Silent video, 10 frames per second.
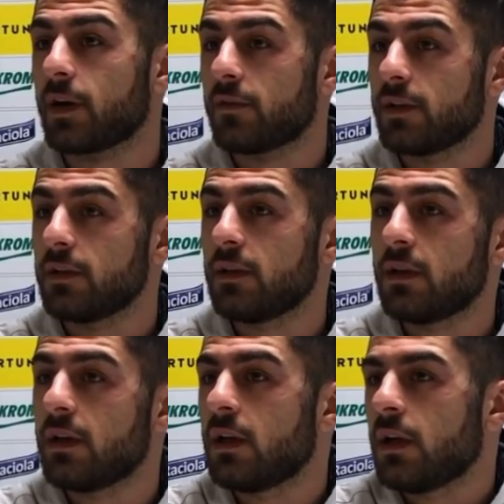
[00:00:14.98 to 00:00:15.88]
Pavel.
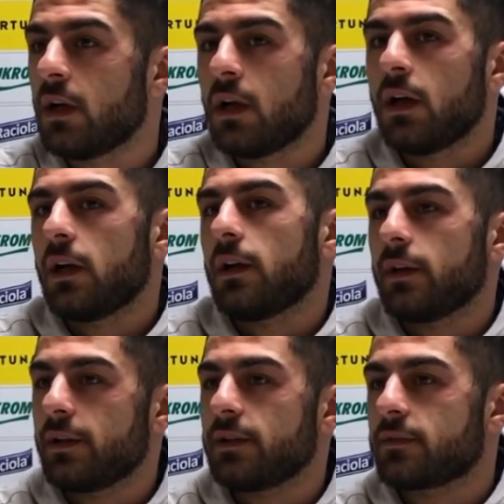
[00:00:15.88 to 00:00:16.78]

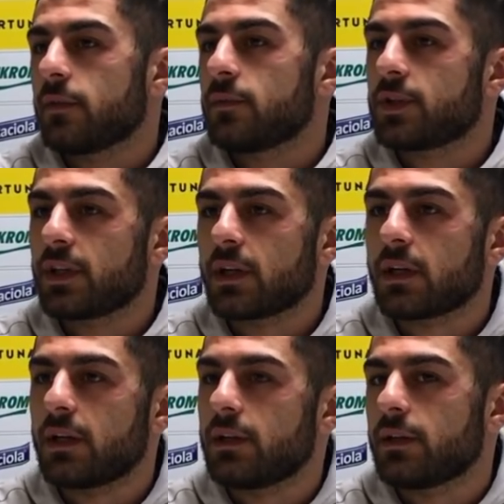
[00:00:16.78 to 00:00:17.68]
He's from
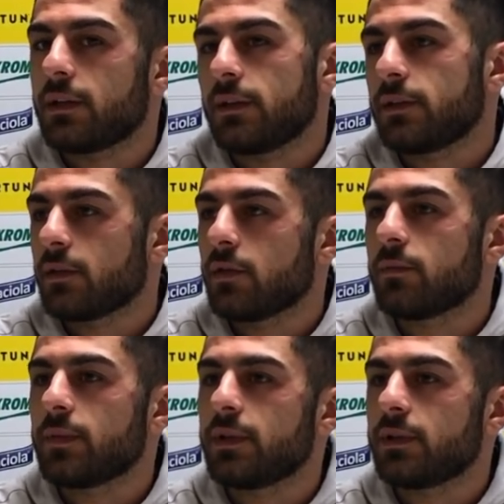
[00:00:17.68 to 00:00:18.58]
Czech and he
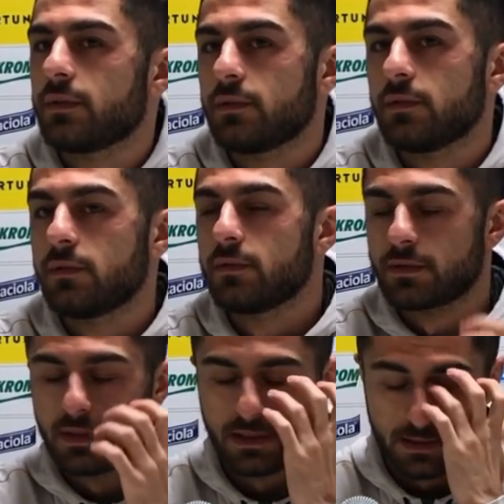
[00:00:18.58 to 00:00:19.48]
told me to
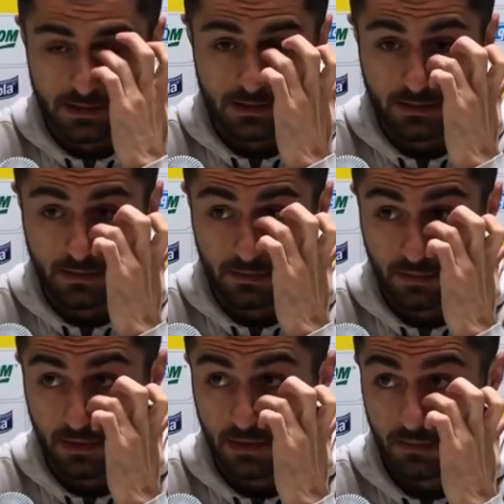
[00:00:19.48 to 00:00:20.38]
Zlin is
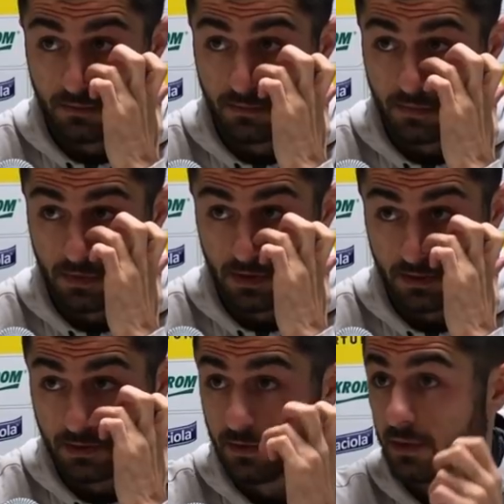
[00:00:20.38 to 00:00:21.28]
good team,
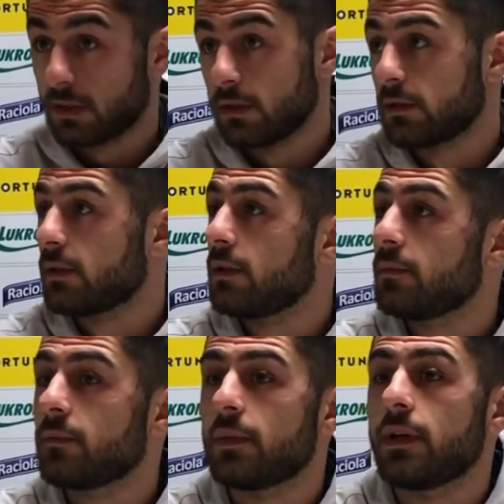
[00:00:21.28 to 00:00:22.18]
historical
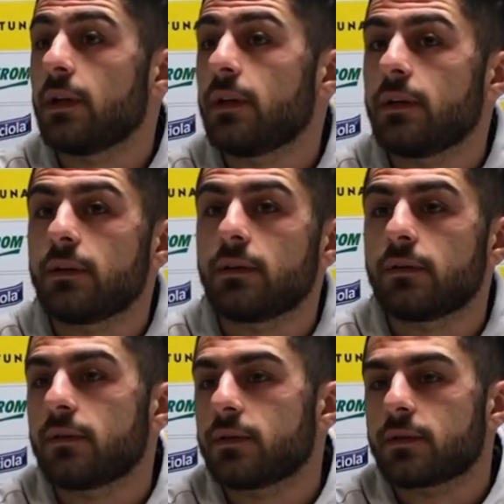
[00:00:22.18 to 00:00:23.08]
team
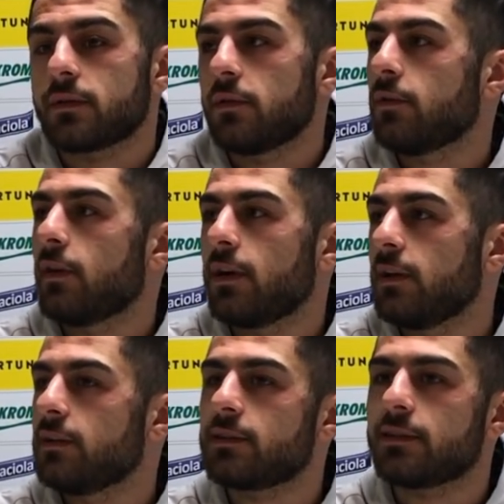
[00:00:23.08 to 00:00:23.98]
and so I
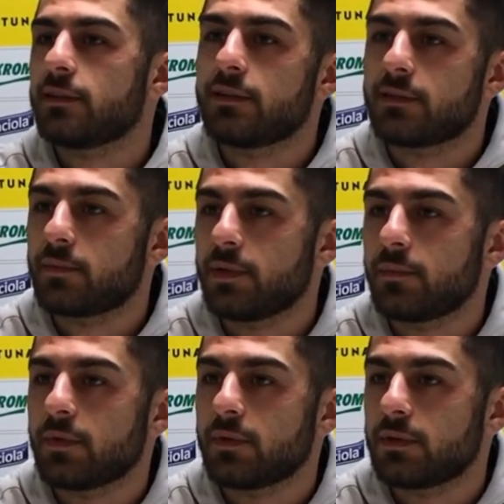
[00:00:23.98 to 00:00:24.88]
listen these
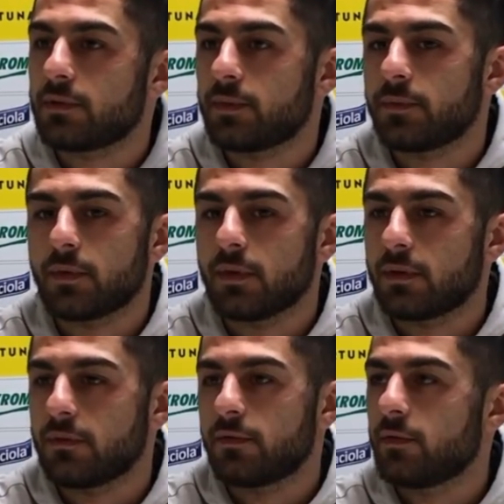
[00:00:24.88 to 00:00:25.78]
people, these people
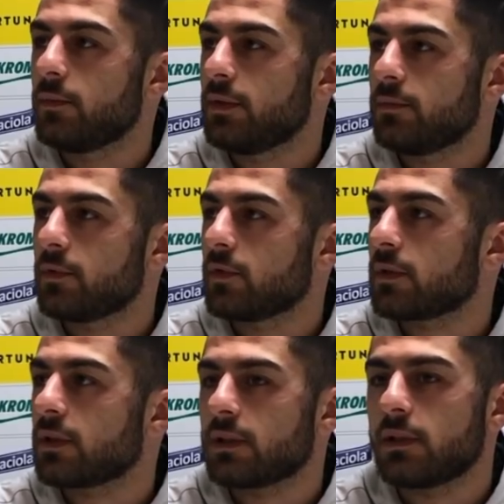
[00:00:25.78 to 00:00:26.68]
are for me
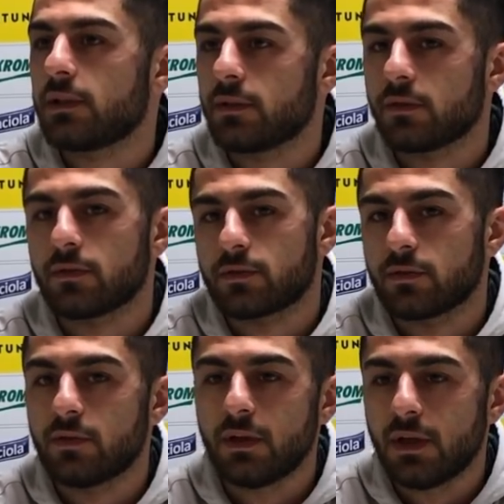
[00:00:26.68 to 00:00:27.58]
important and
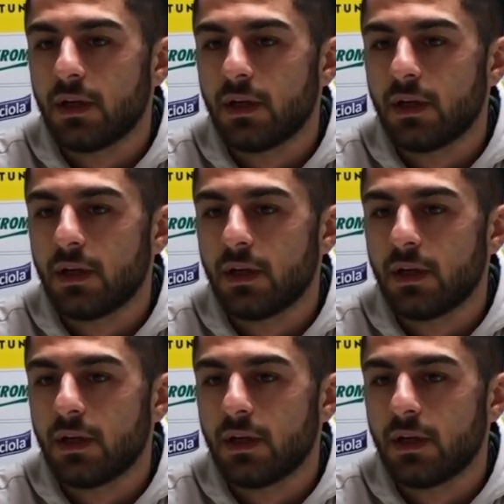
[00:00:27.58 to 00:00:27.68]
also